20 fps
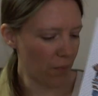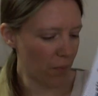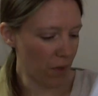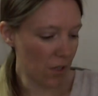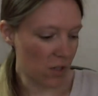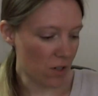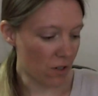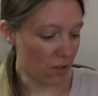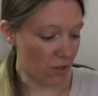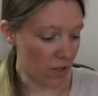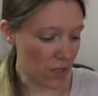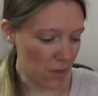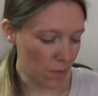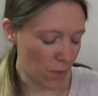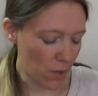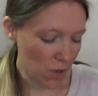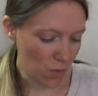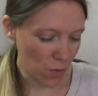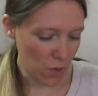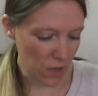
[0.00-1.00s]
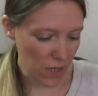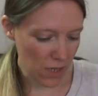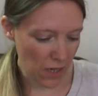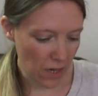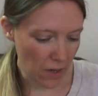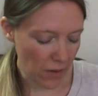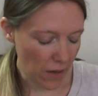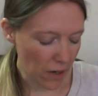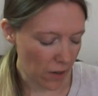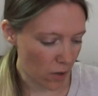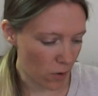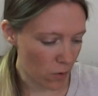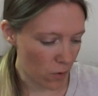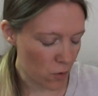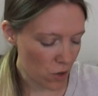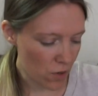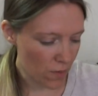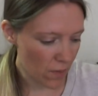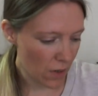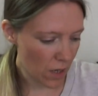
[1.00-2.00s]
this Christmas. We'll see how that
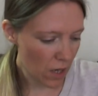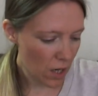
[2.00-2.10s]
goes.